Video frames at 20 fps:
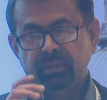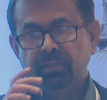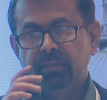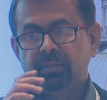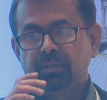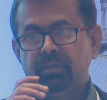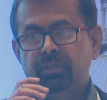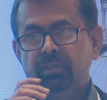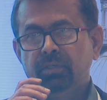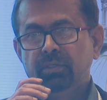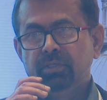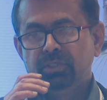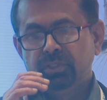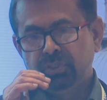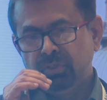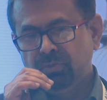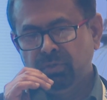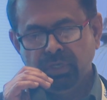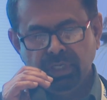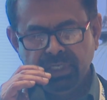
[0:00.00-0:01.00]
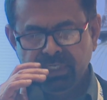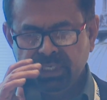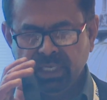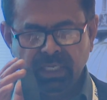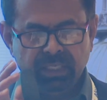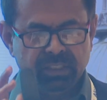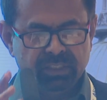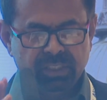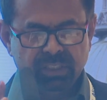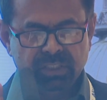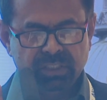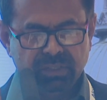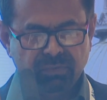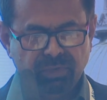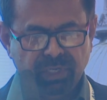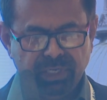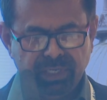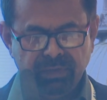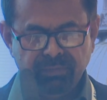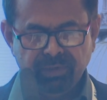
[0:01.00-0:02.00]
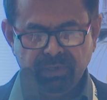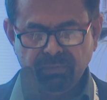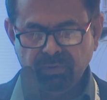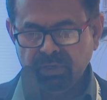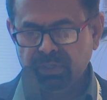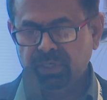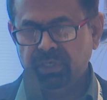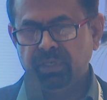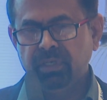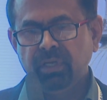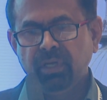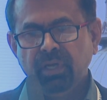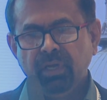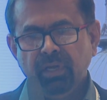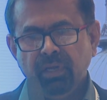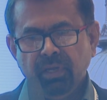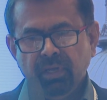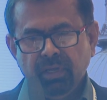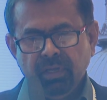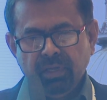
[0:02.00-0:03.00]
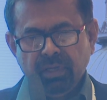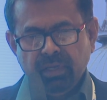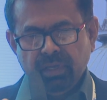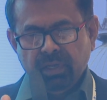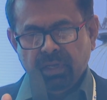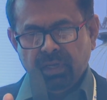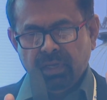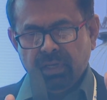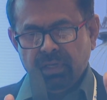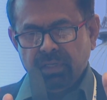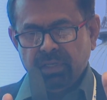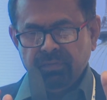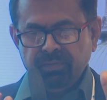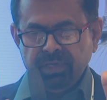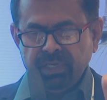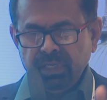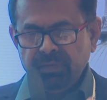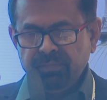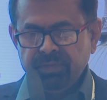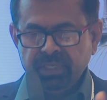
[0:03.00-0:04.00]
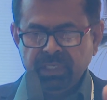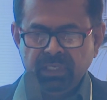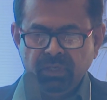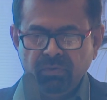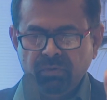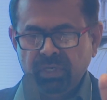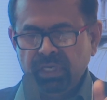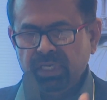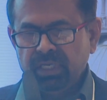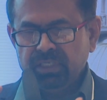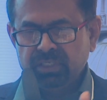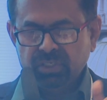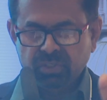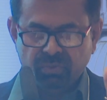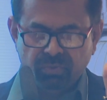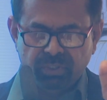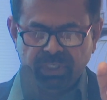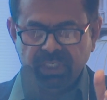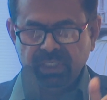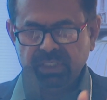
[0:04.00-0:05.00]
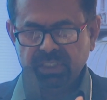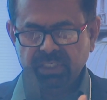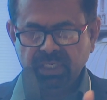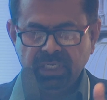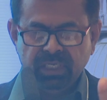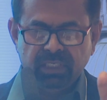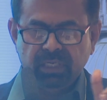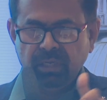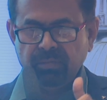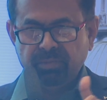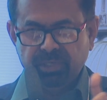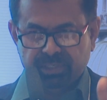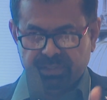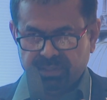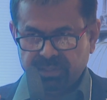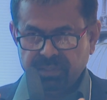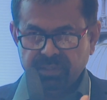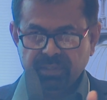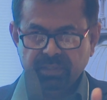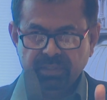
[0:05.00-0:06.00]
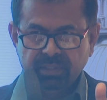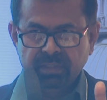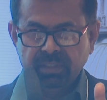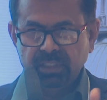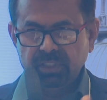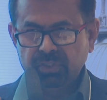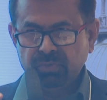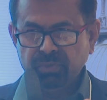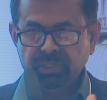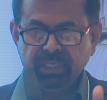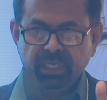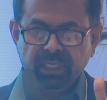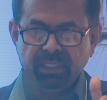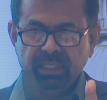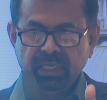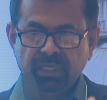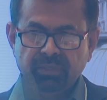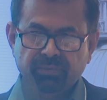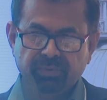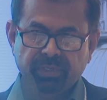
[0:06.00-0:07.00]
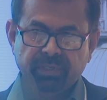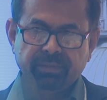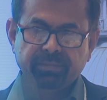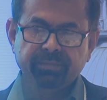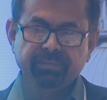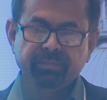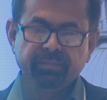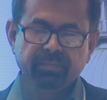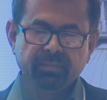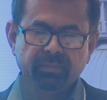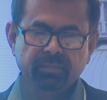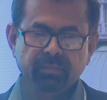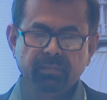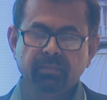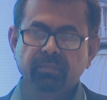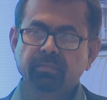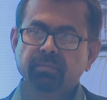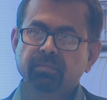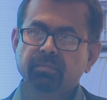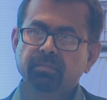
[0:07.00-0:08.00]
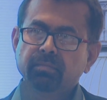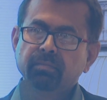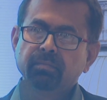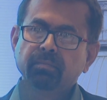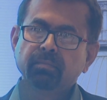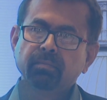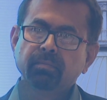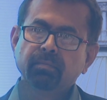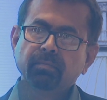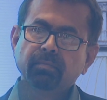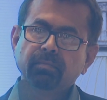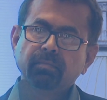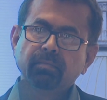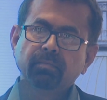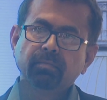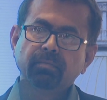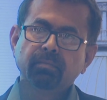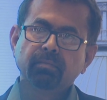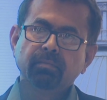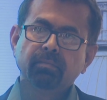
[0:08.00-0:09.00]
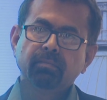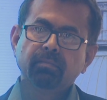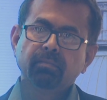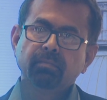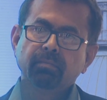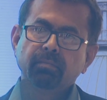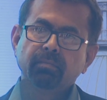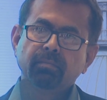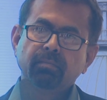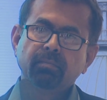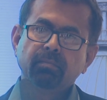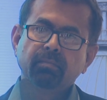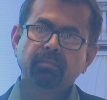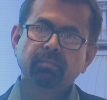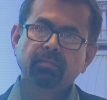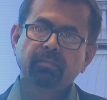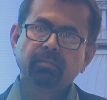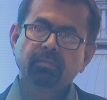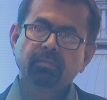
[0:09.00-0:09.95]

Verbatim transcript: it? Zonal dialysis will never occur. Uh, even if the nucleus rotates little bit, this way and that way. But can you damage the bag as such with your